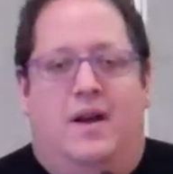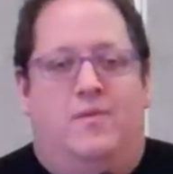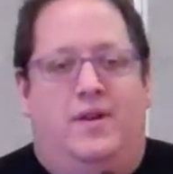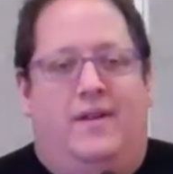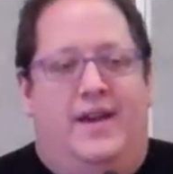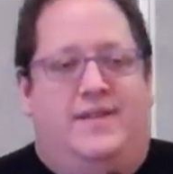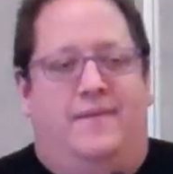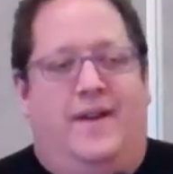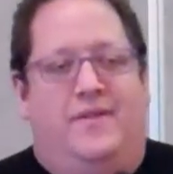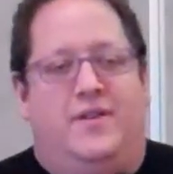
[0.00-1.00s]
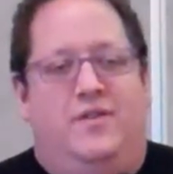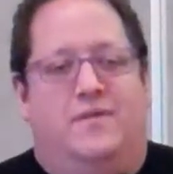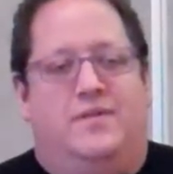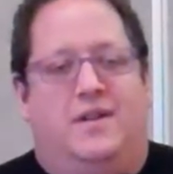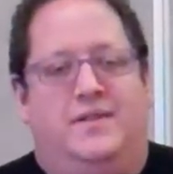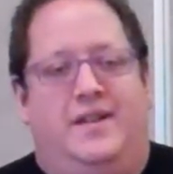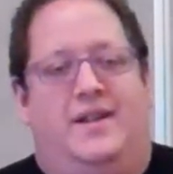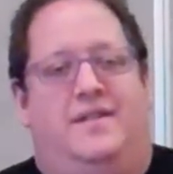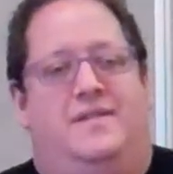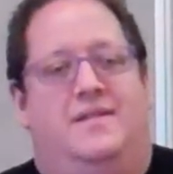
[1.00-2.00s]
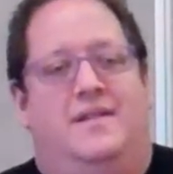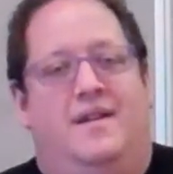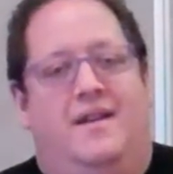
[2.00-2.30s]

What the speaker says: I realized I found the cure for loneliness.